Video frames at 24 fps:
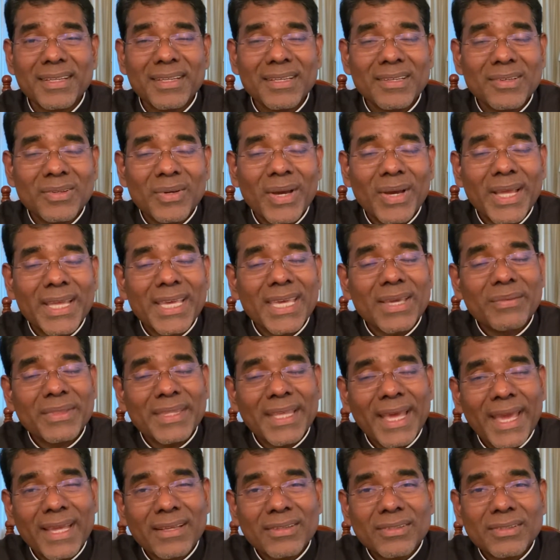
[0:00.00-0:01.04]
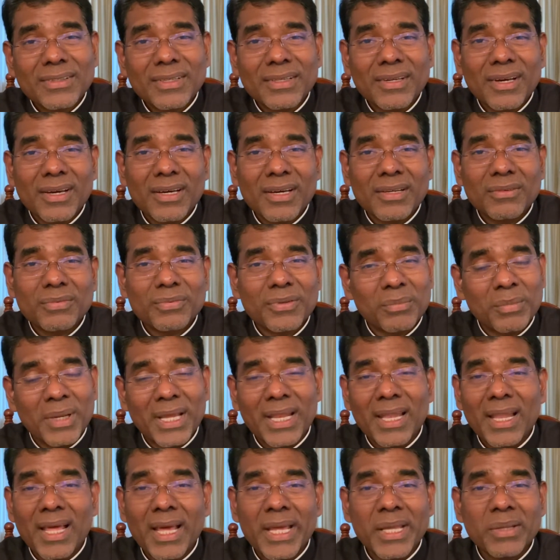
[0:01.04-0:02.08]
Do I give thanks to God for my
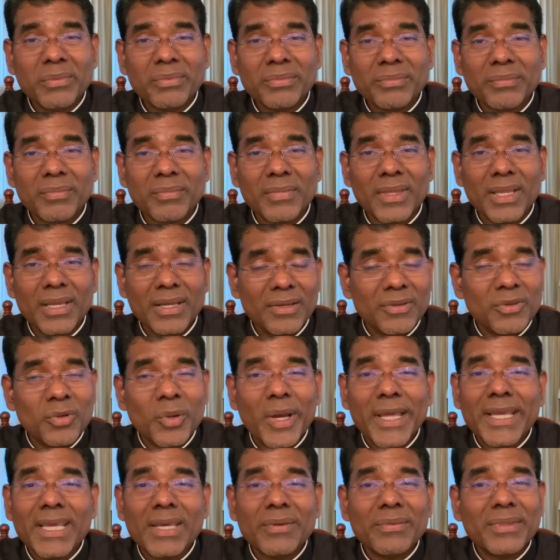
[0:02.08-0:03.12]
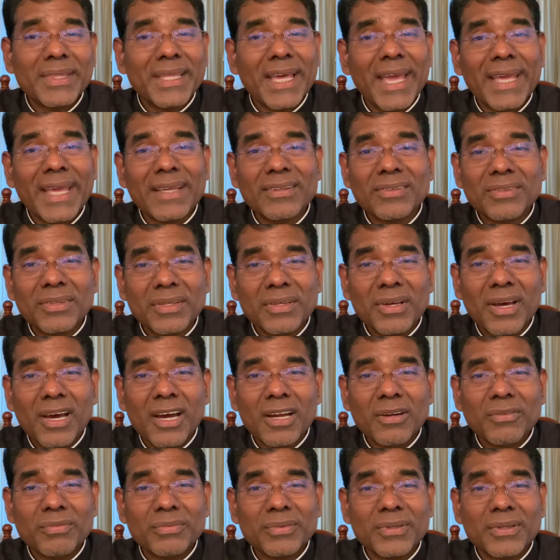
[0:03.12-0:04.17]
life? Do I give thanks to
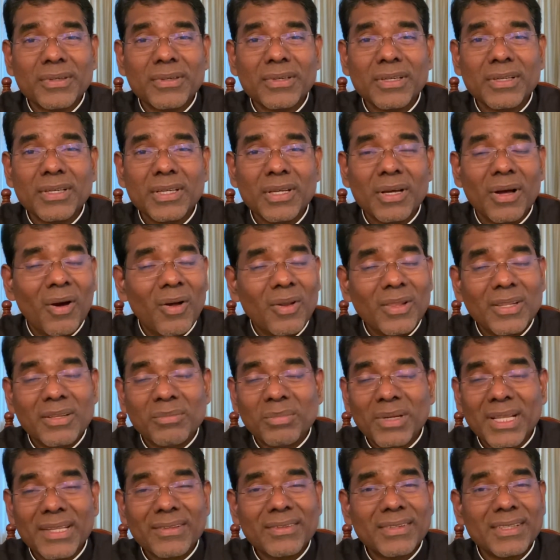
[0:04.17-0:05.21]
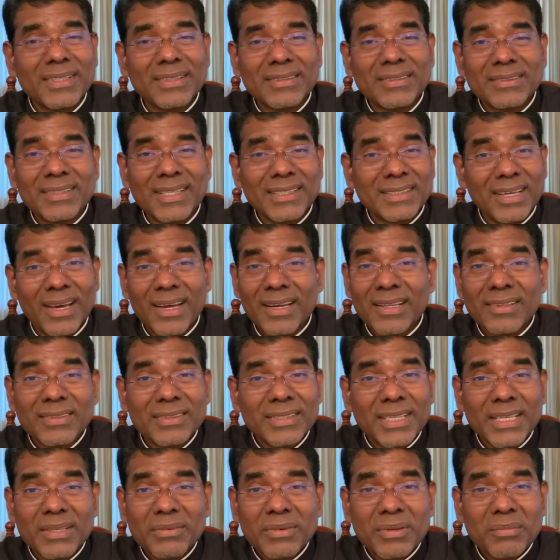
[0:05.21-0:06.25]
God for all the blessings that God has
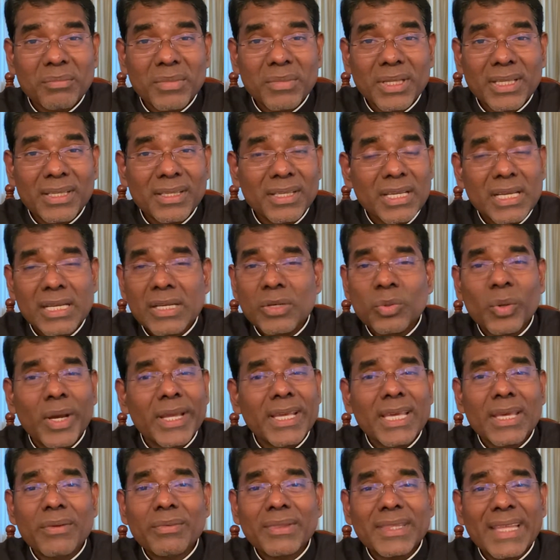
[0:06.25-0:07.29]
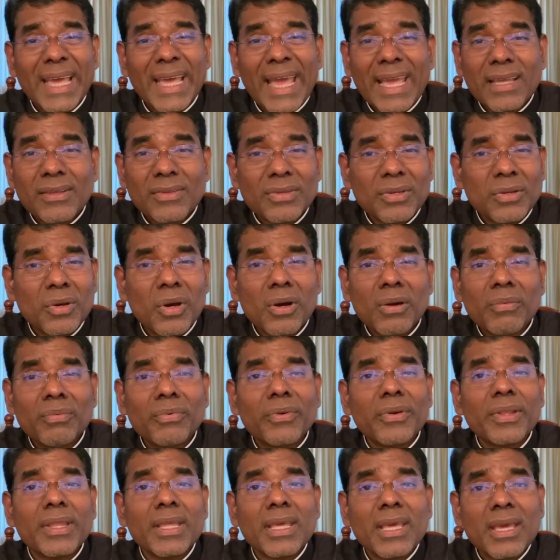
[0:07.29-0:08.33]
given me? Do I give thanks to God
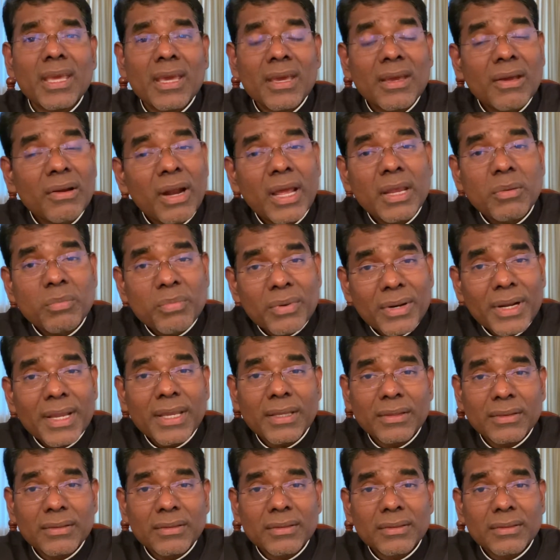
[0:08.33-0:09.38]
for the air I breathe?